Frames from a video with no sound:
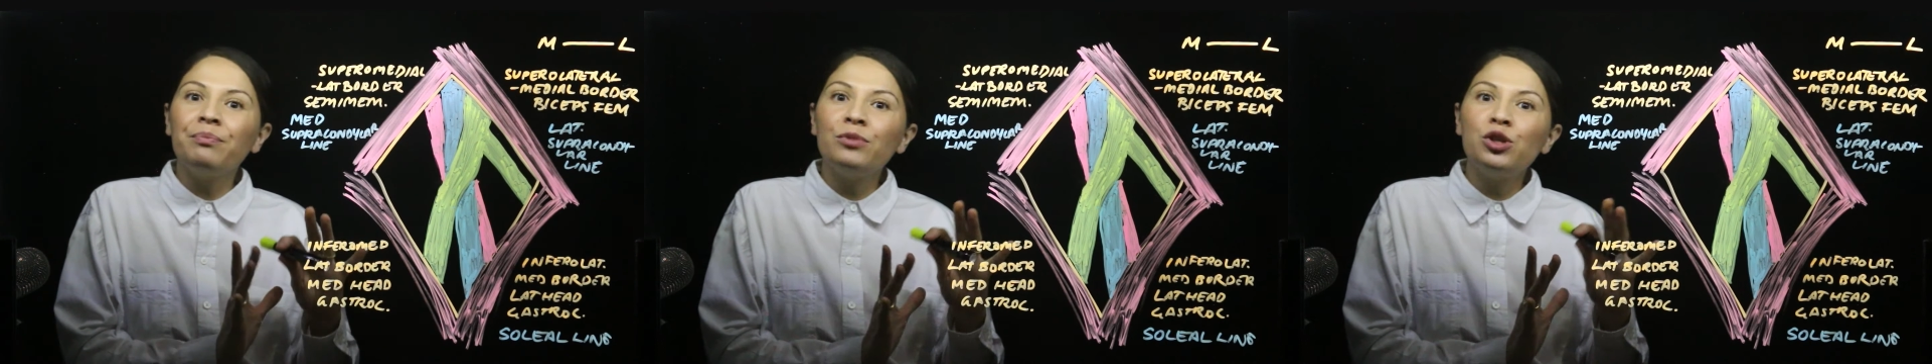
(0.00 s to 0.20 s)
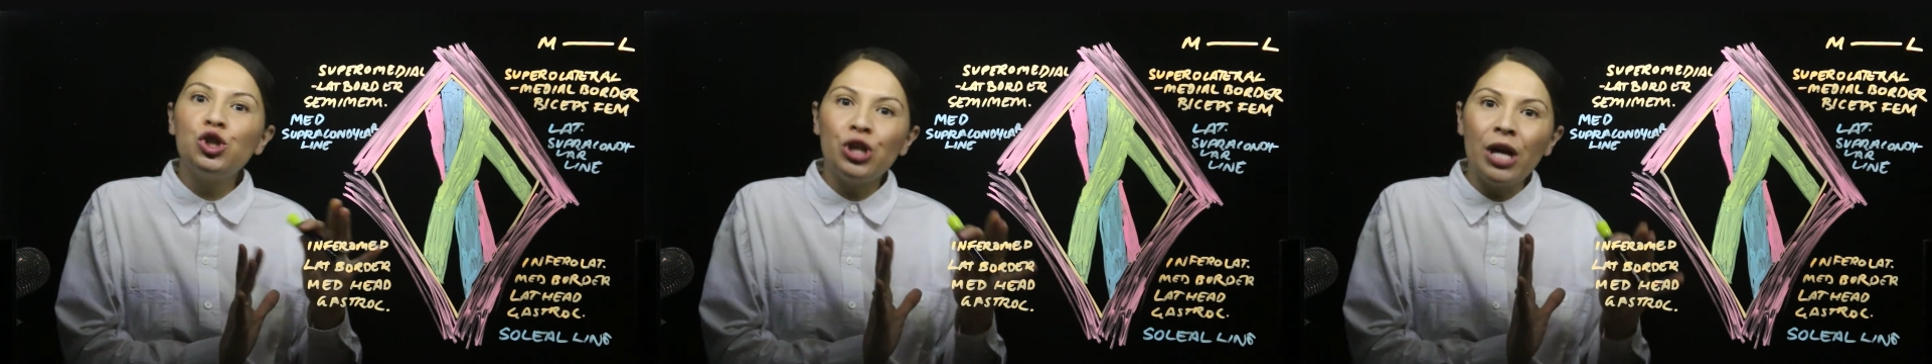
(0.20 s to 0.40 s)

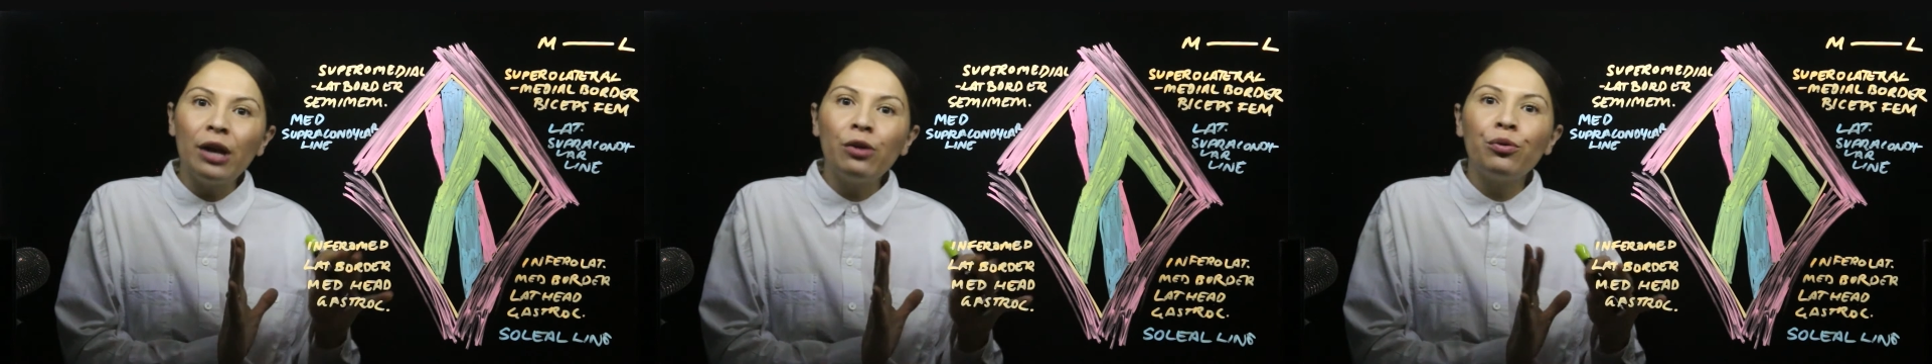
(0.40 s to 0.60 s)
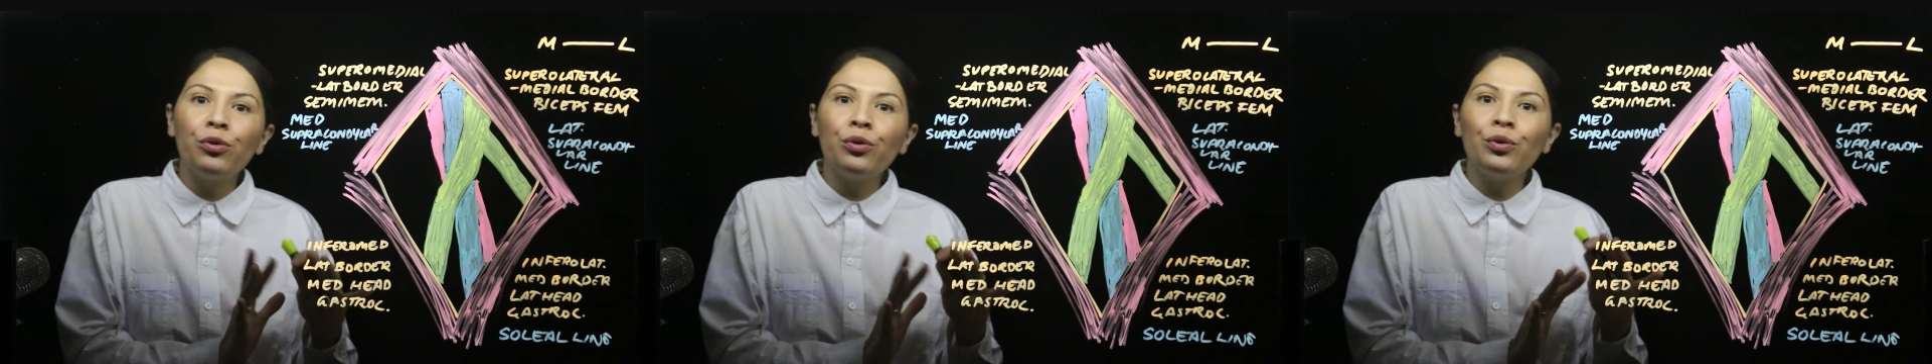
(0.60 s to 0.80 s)

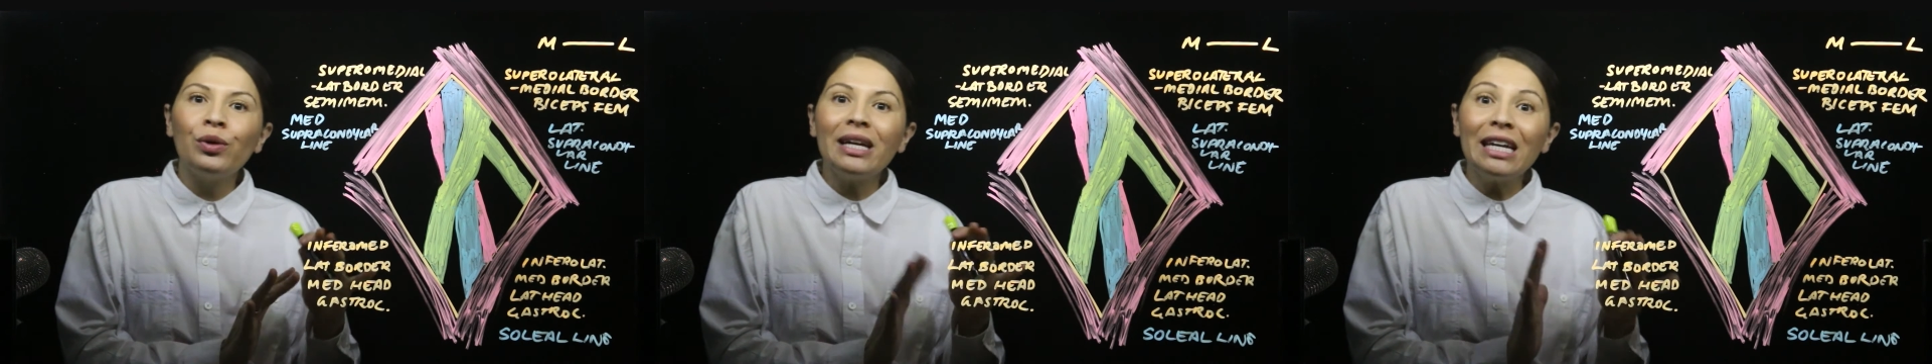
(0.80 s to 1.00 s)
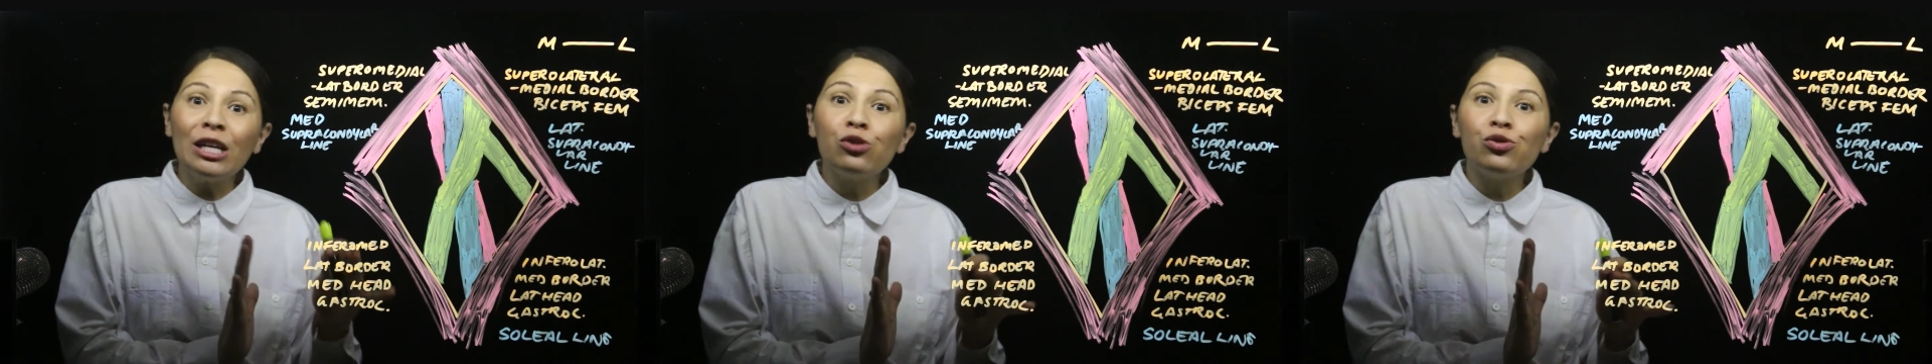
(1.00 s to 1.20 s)
general
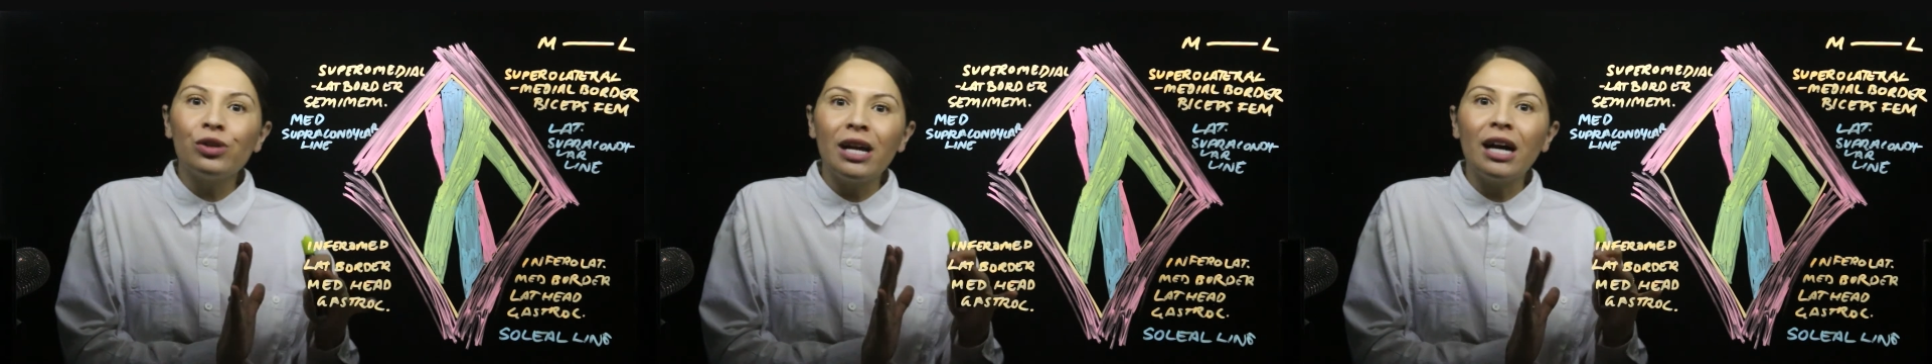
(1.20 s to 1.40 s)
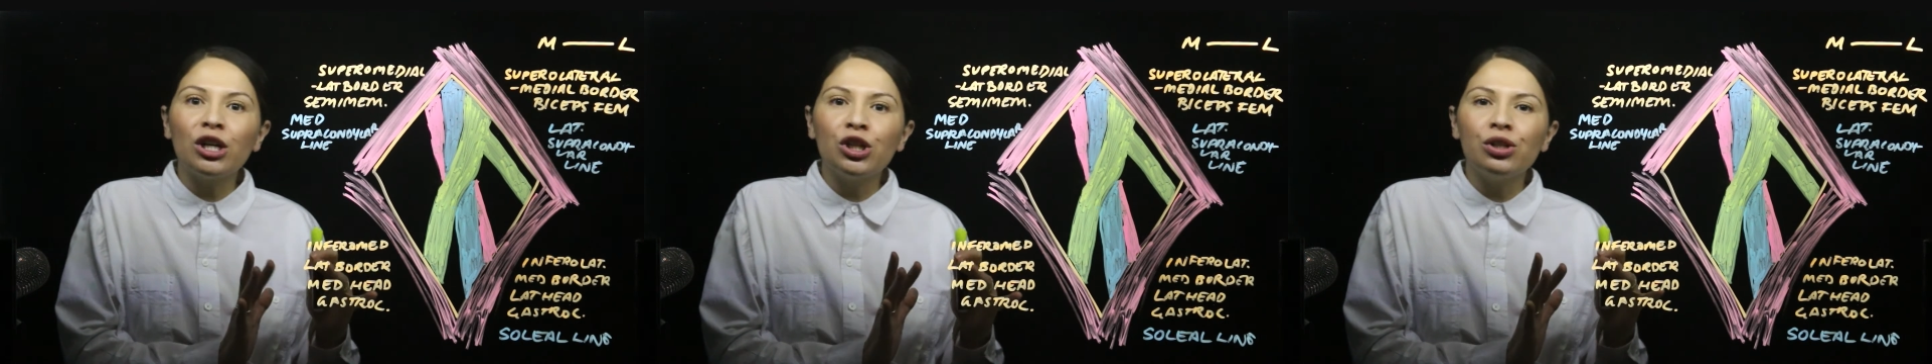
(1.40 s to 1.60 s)

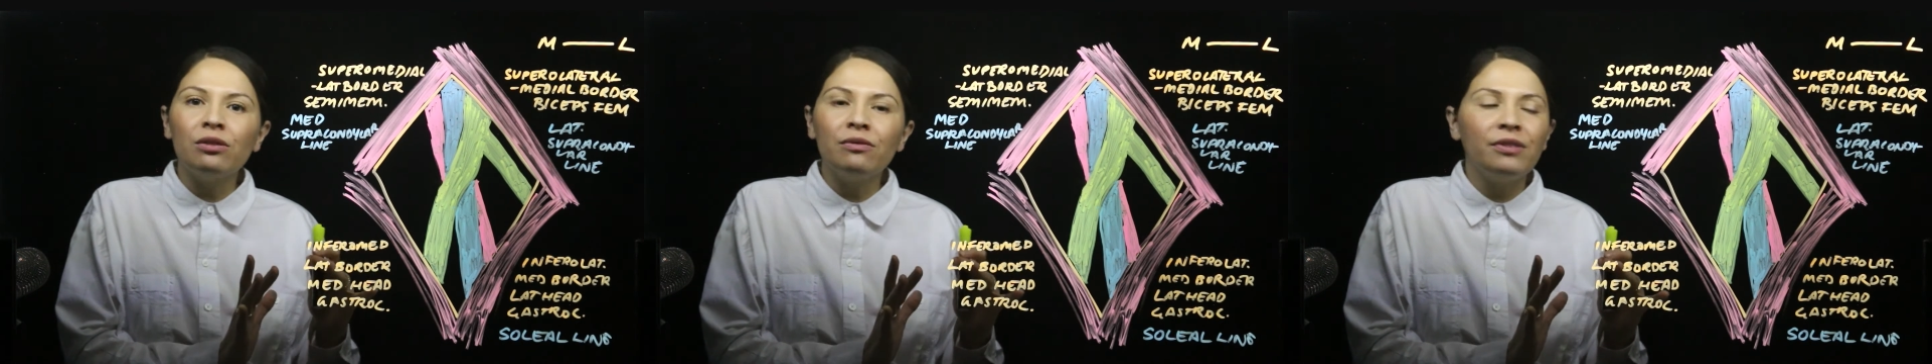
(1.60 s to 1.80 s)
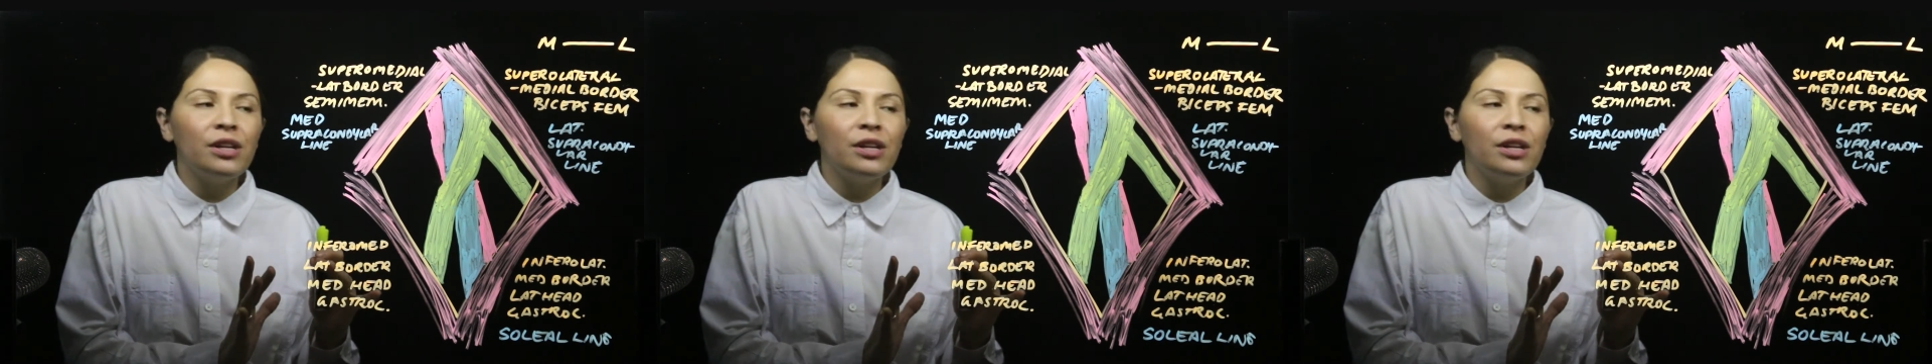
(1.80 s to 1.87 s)
introduction